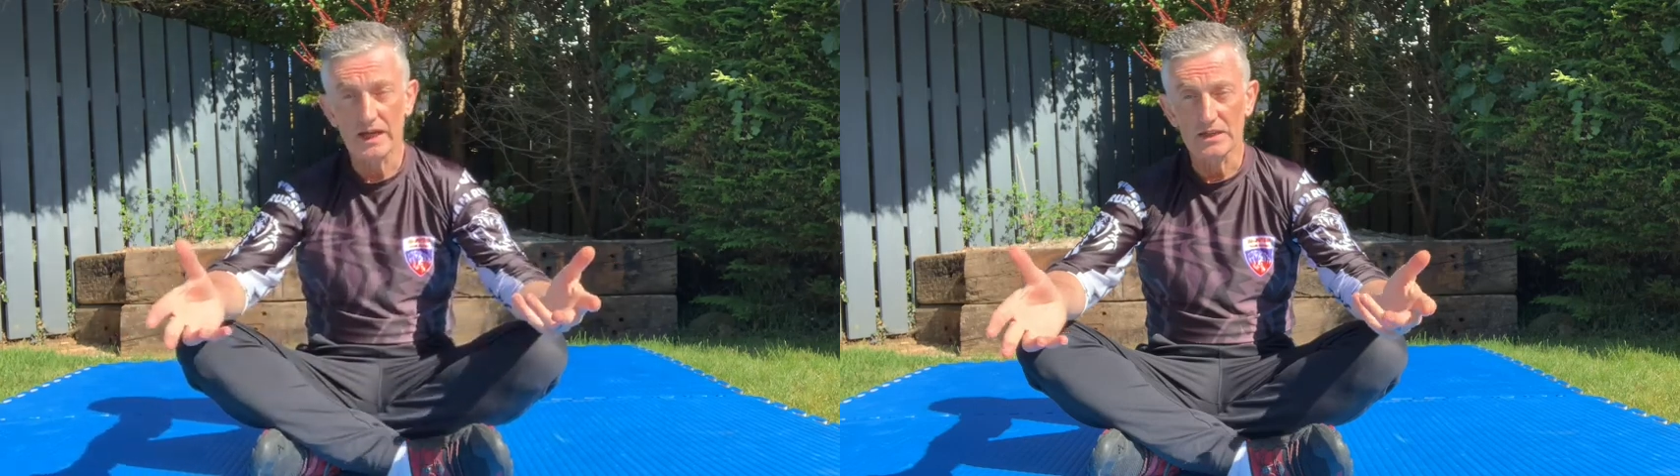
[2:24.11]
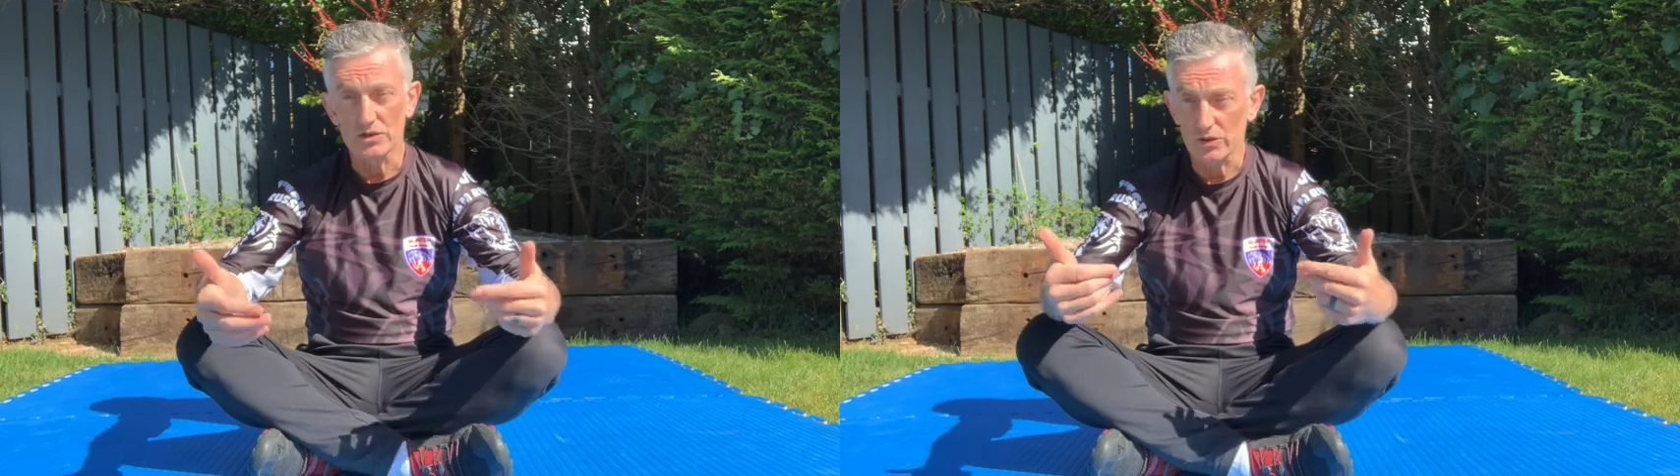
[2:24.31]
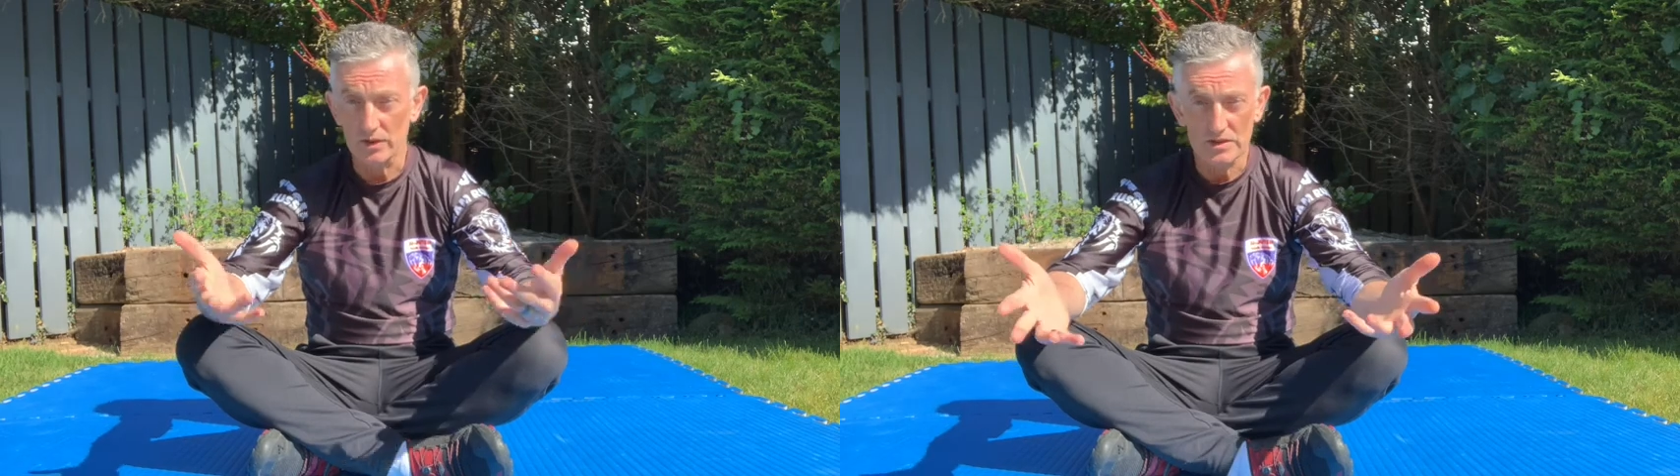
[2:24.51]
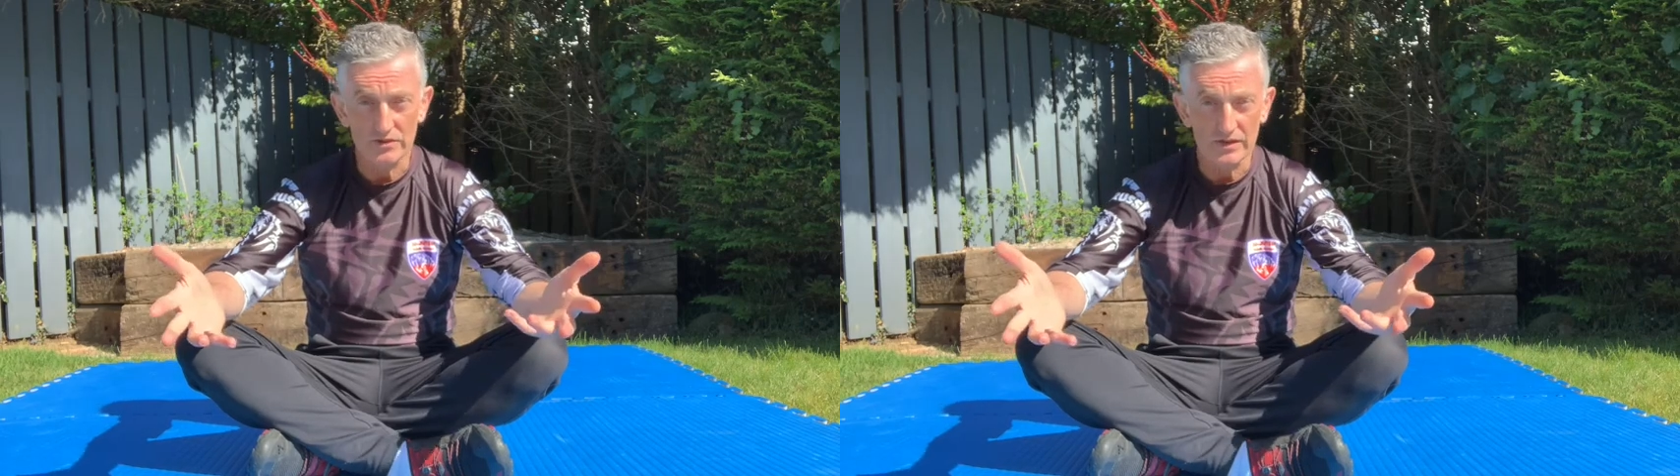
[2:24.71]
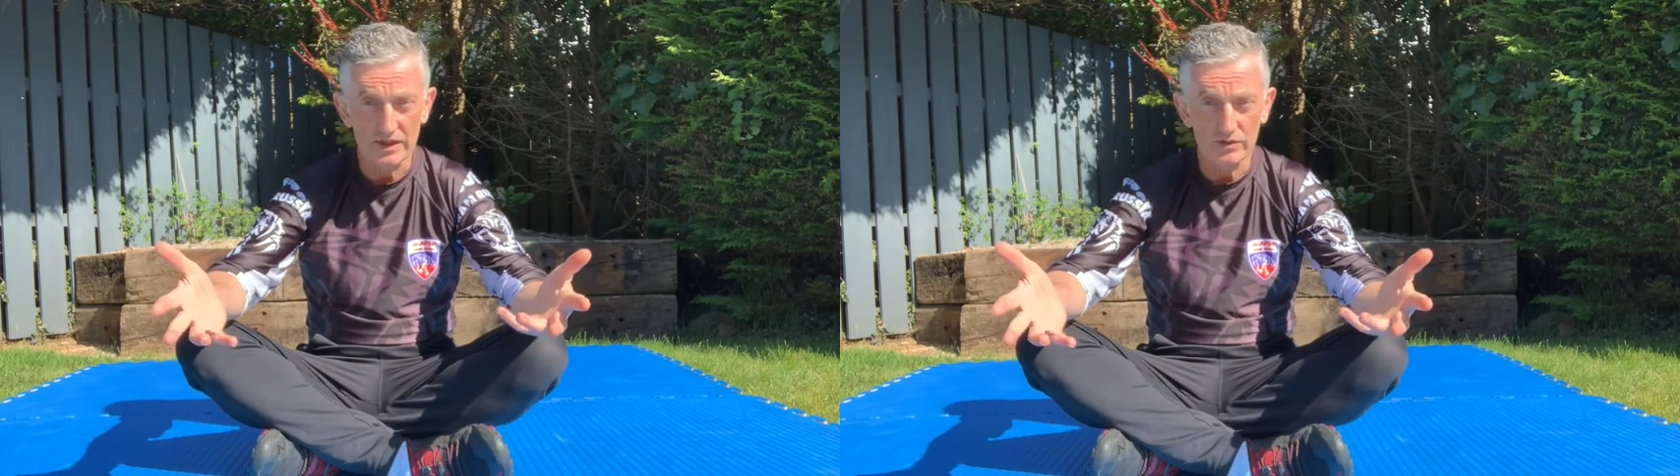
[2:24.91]
just watch the
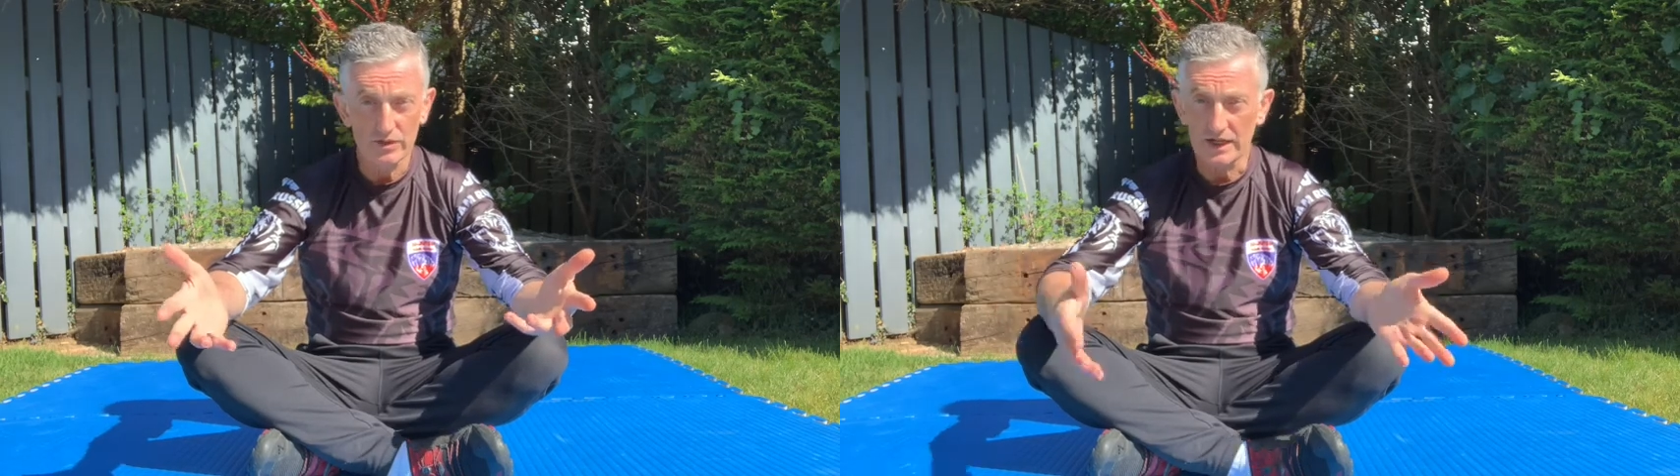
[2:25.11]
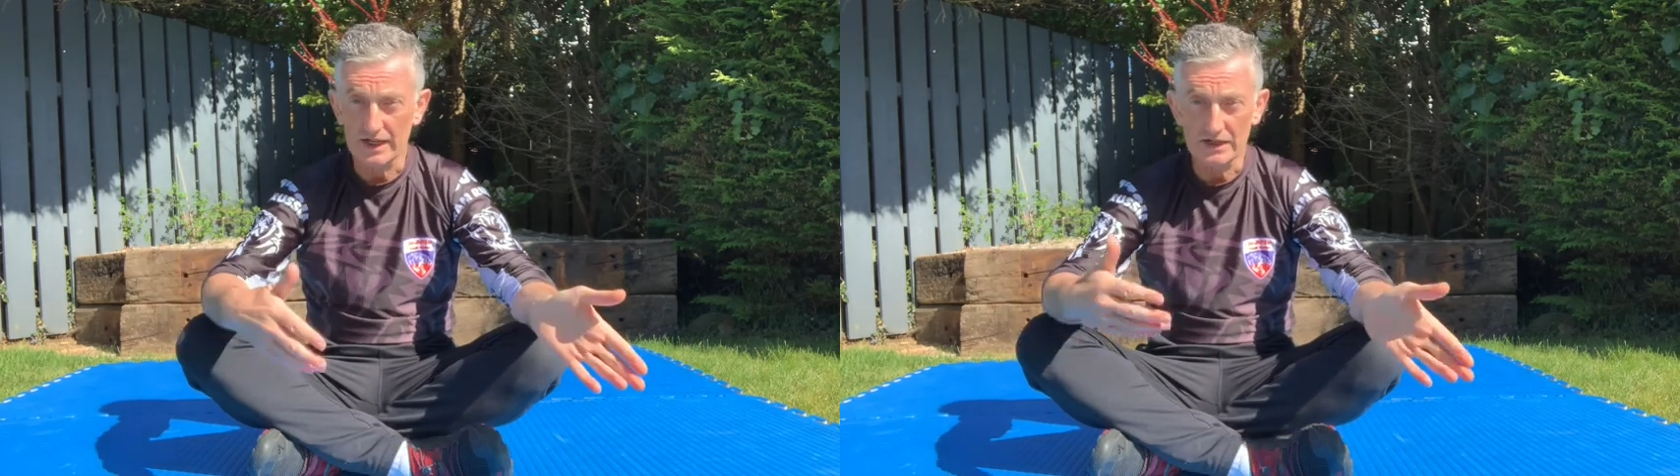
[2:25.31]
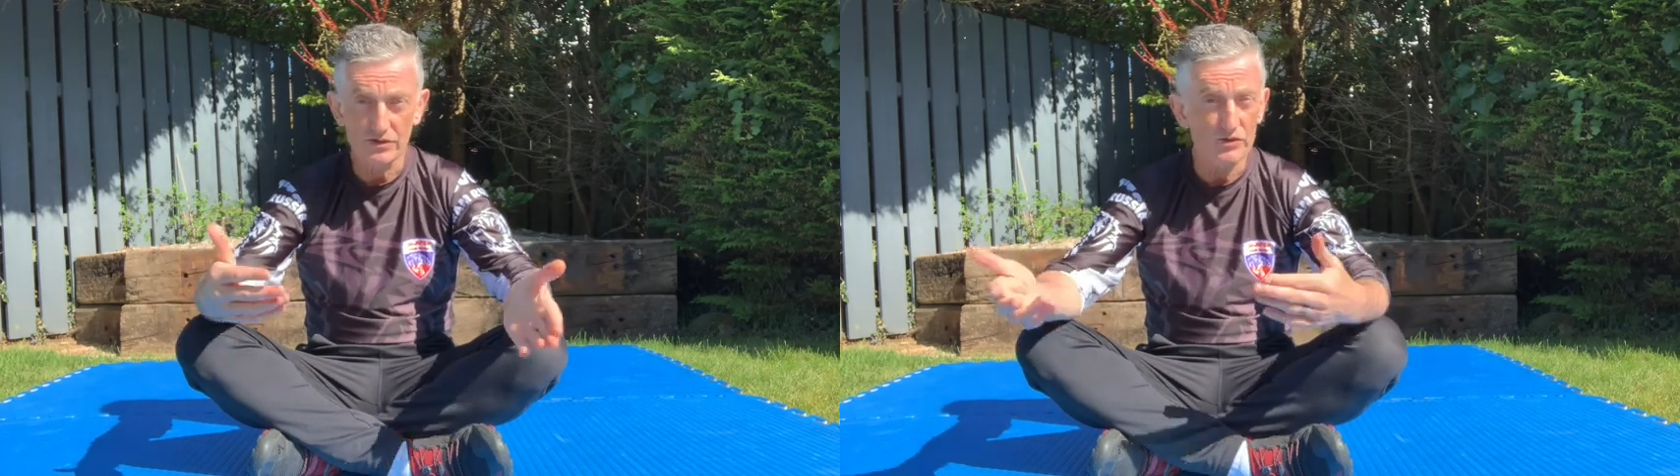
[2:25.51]
video and then